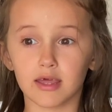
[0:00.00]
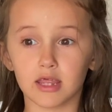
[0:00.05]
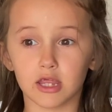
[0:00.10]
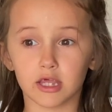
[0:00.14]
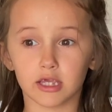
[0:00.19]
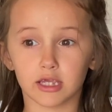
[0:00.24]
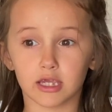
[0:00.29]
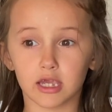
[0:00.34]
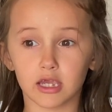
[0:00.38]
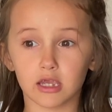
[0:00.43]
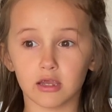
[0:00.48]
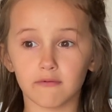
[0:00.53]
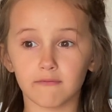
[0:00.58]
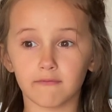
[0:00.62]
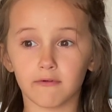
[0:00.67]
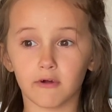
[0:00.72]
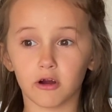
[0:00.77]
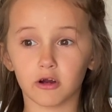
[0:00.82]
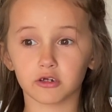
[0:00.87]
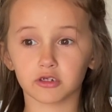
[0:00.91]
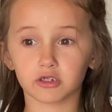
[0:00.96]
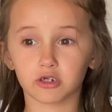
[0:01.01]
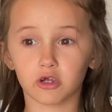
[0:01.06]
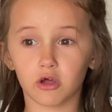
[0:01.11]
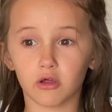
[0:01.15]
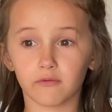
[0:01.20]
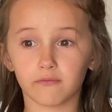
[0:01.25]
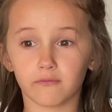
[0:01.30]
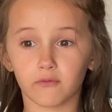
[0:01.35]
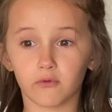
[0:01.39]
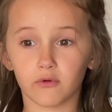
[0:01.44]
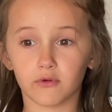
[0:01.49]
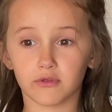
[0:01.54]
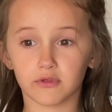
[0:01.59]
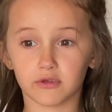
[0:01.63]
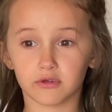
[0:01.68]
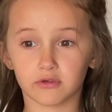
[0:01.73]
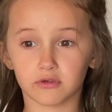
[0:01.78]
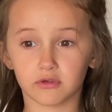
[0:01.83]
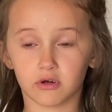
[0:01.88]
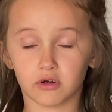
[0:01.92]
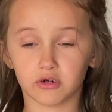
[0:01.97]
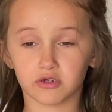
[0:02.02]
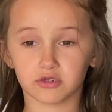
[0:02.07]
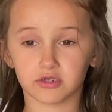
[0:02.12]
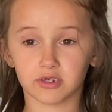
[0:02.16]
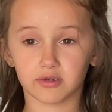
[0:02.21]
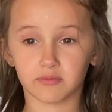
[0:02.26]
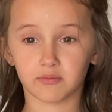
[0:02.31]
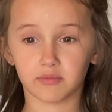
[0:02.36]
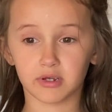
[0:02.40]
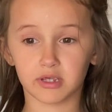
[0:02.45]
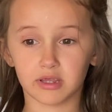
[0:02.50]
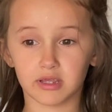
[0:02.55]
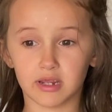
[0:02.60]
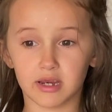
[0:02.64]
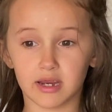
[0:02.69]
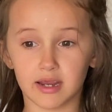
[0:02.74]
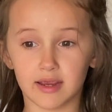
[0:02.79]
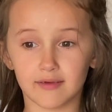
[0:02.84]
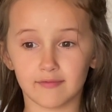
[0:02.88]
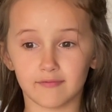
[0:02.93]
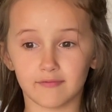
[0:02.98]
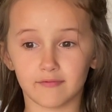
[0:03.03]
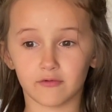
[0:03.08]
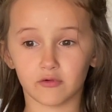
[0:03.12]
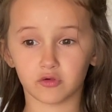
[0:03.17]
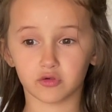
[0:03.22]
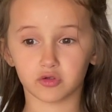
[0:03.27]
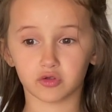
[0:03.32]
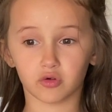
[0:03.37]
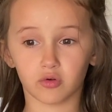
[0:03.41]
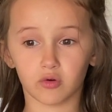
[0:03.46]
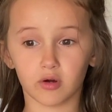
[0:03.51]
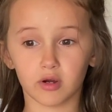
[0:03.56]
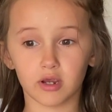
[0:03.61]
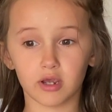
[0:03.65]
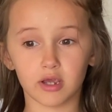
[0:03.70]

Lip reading: The King of Hearts called for the tarts and beat the knave full sore.